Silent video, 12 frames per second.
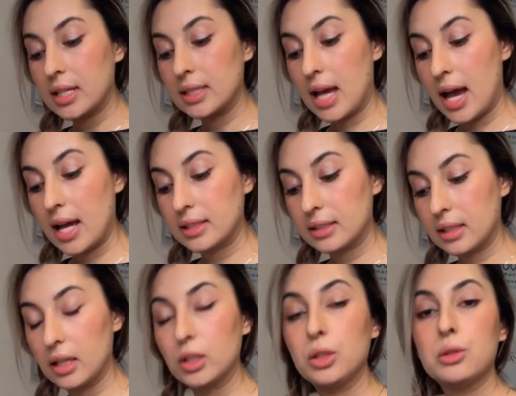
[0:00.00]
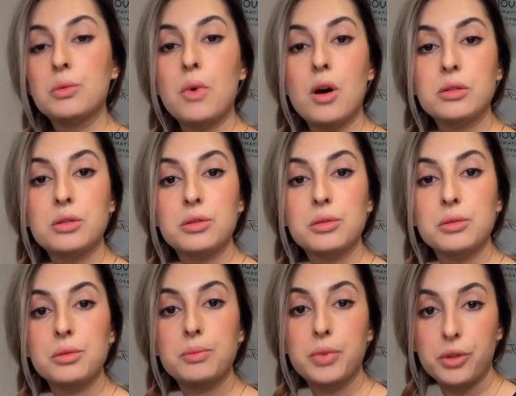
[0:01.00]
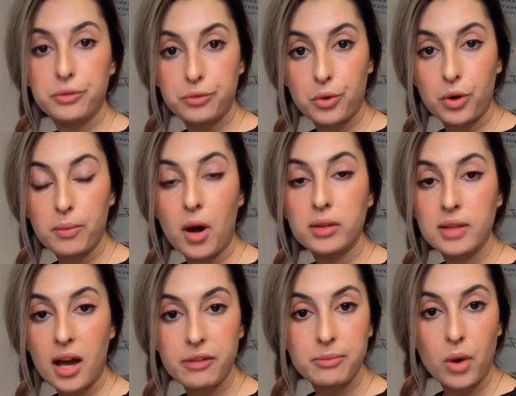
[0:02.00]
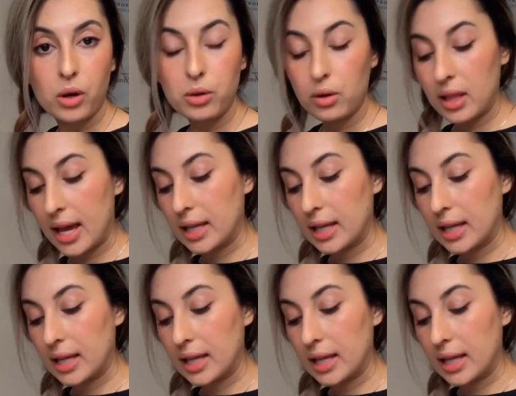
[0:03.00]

that you want to perform on live model,